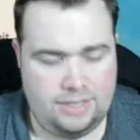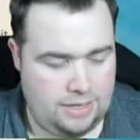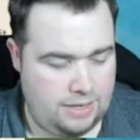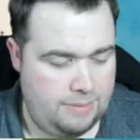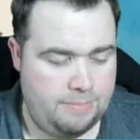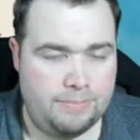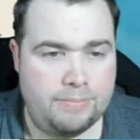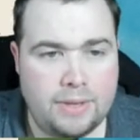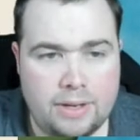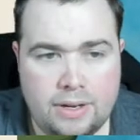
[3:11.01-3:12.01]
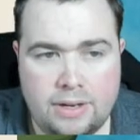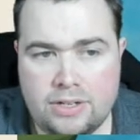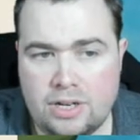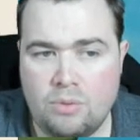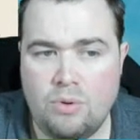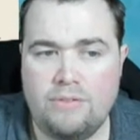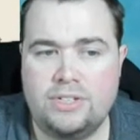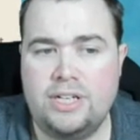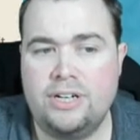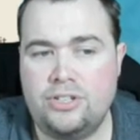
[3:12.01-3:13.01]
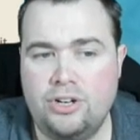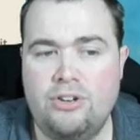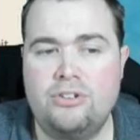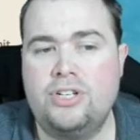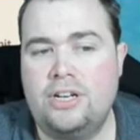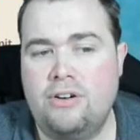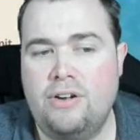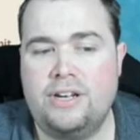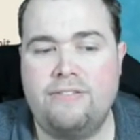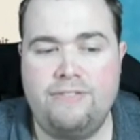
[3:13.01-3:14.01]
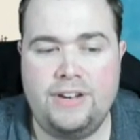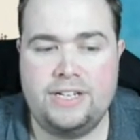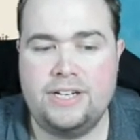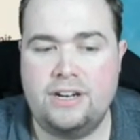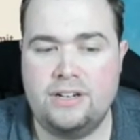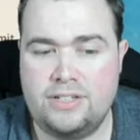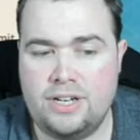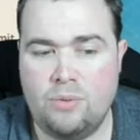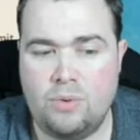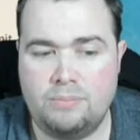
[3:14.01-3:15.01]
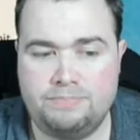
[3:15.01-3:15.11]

So obviously a church, they like theatre and so